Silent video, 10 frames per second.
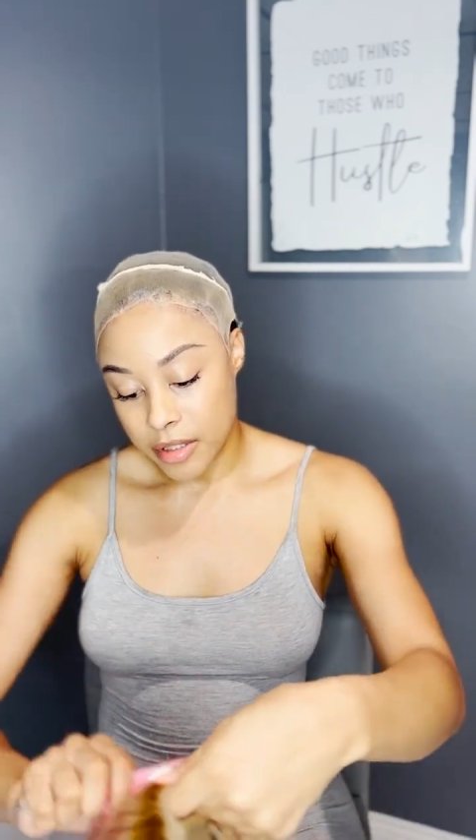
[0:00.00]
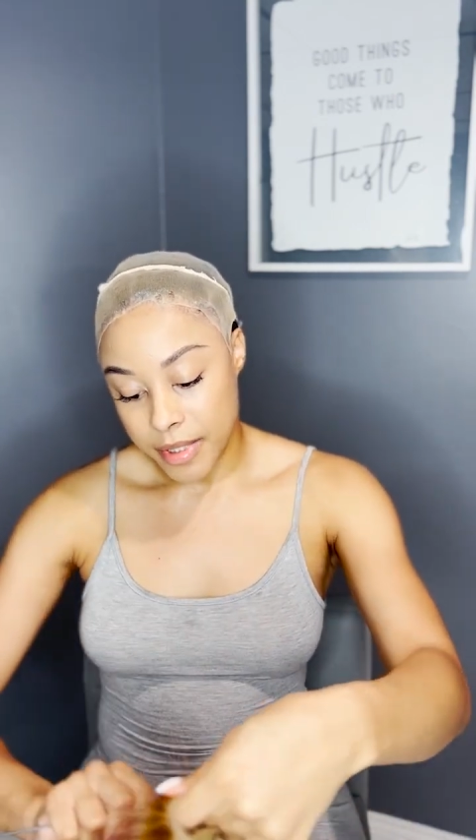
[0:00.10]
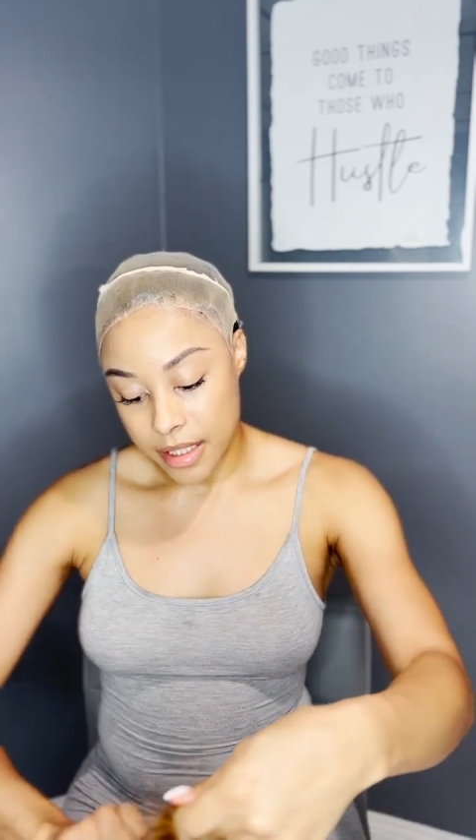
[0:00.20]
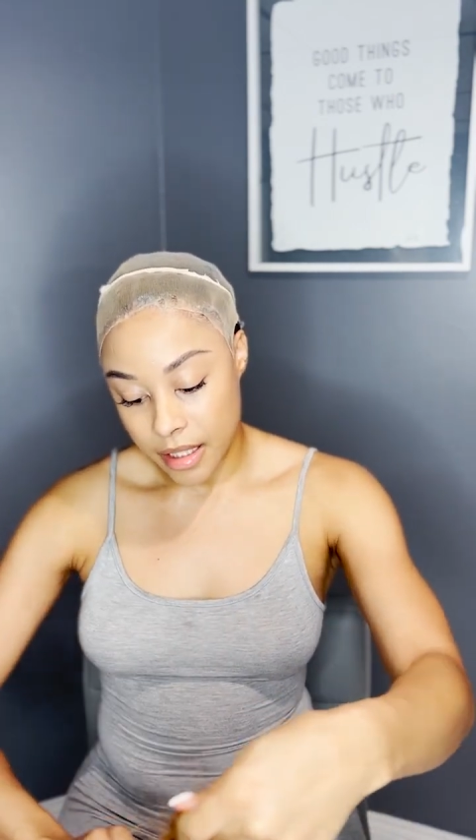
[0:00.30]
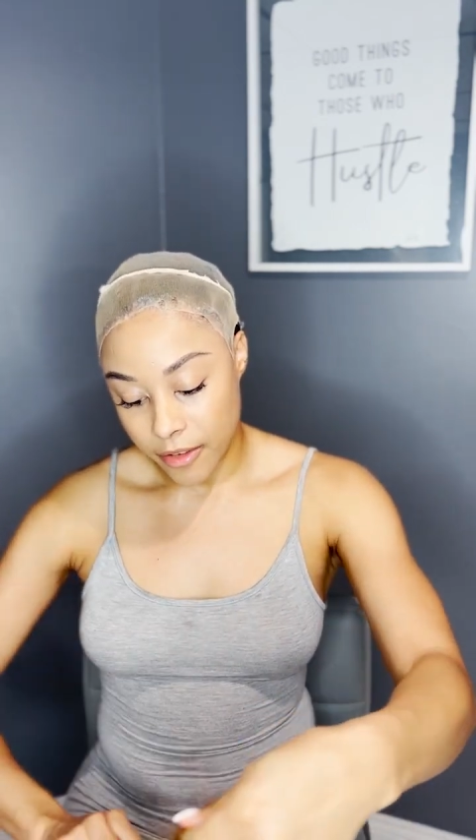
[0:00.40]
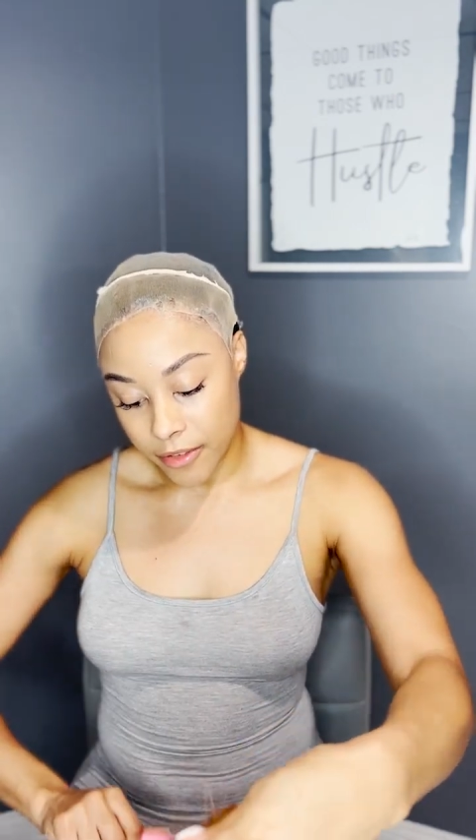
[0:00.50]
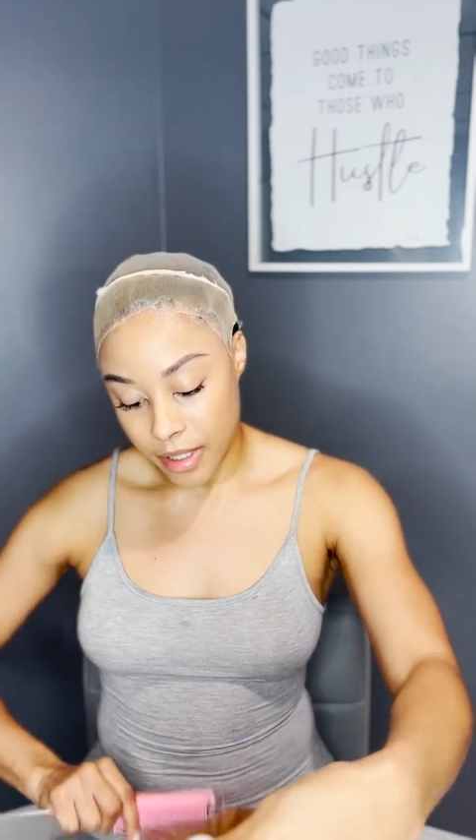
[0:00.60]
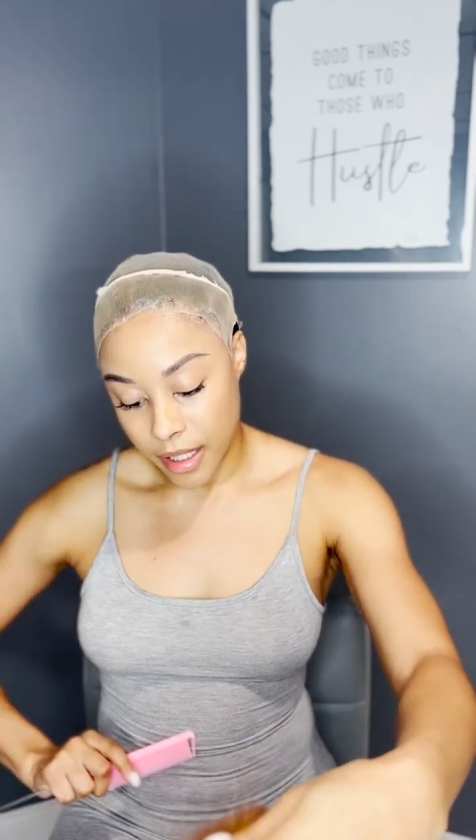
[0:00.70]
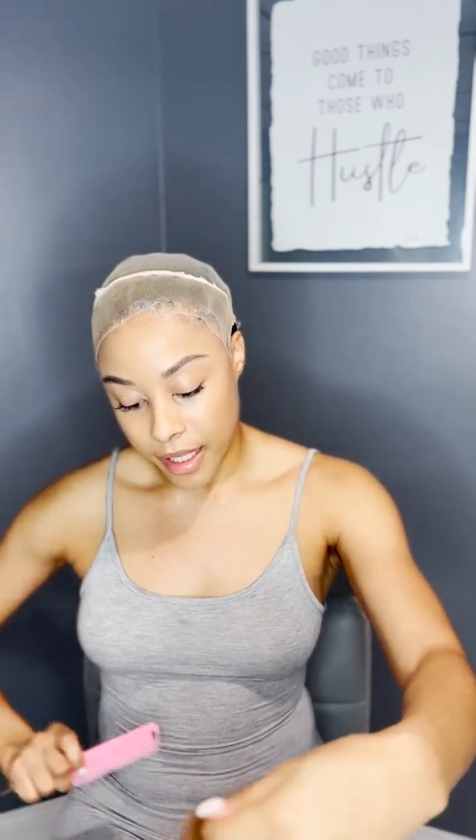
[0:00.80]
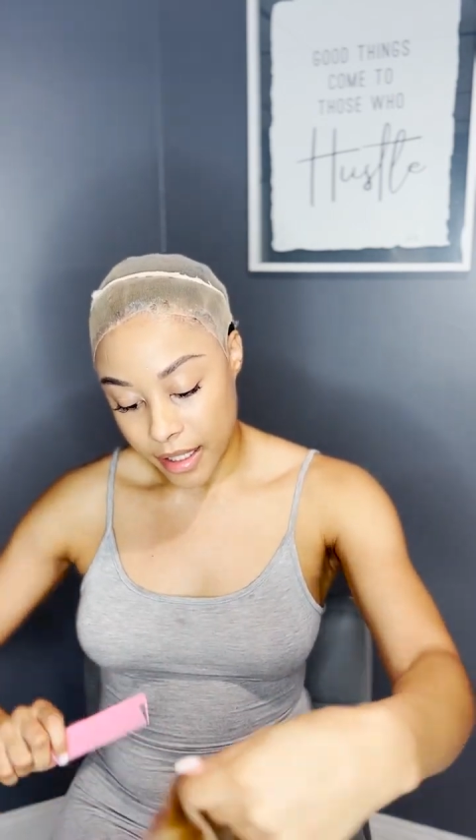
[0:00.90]
because I feel
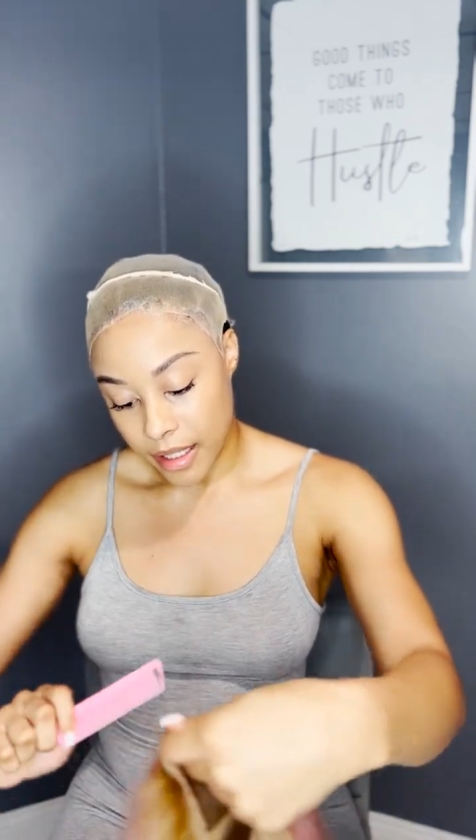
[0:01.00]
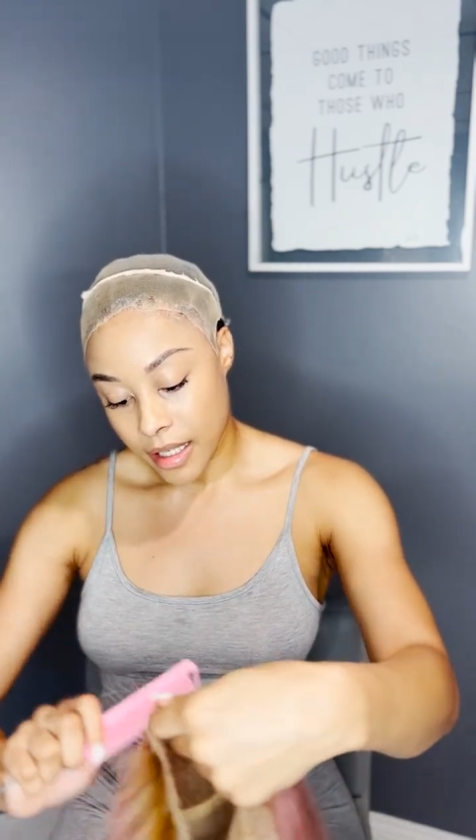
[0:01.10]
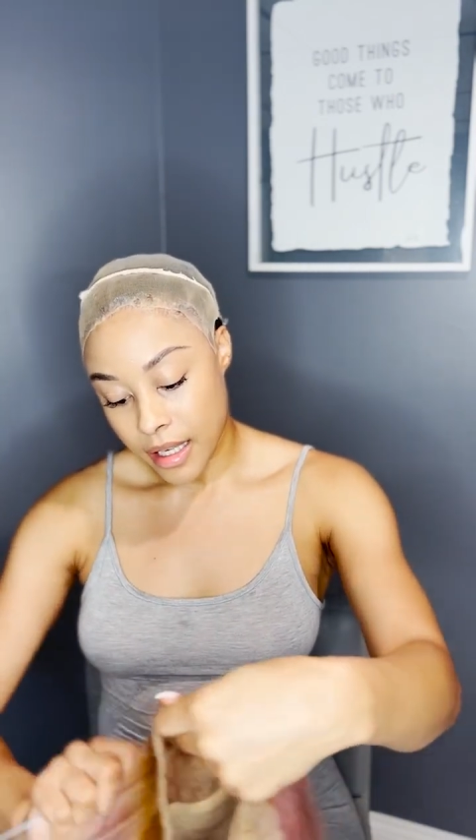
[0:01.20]
like